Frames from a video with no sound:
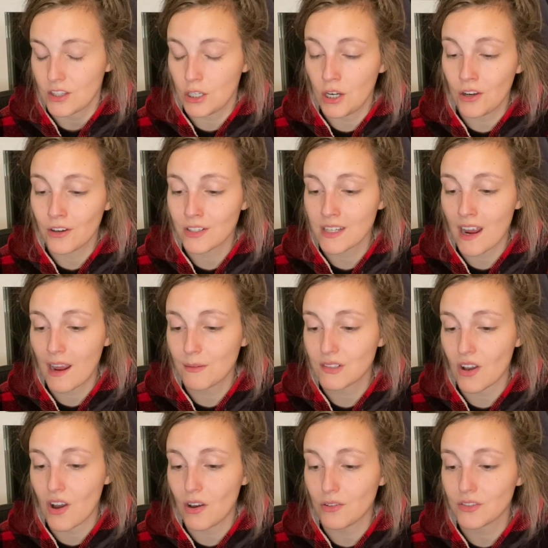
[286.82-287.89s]
The New York
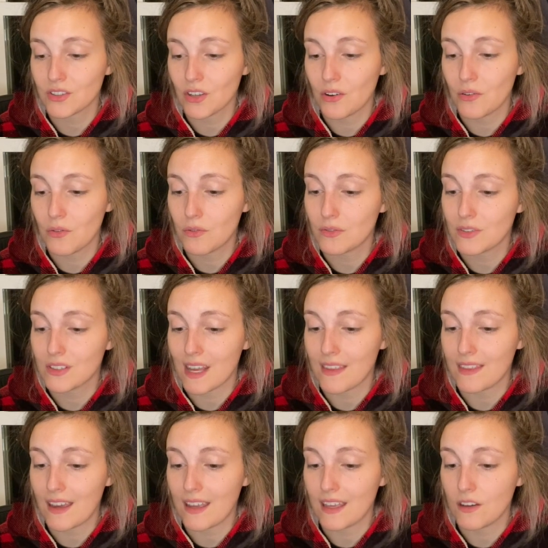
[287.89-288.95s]
Times also
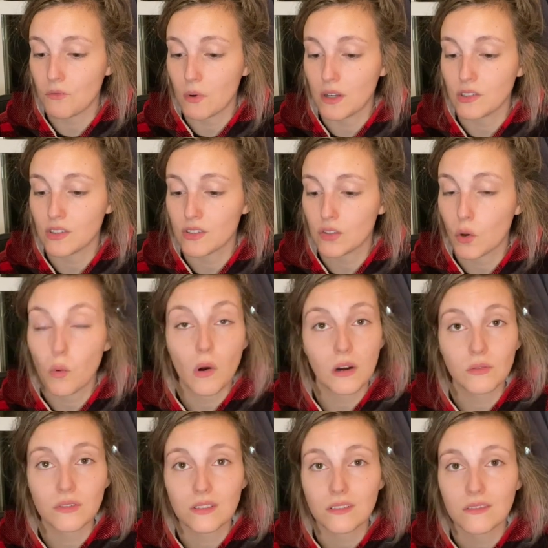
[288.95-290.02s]
said that it was, quote,